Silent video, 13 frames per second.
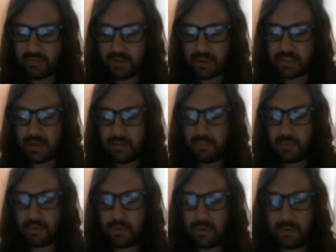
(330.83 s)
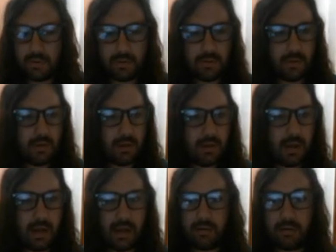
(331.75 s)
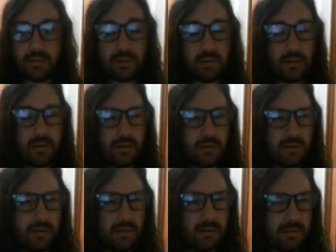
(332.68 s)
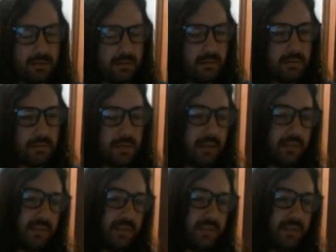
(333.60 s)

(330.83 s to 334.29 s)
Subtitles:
For example, one of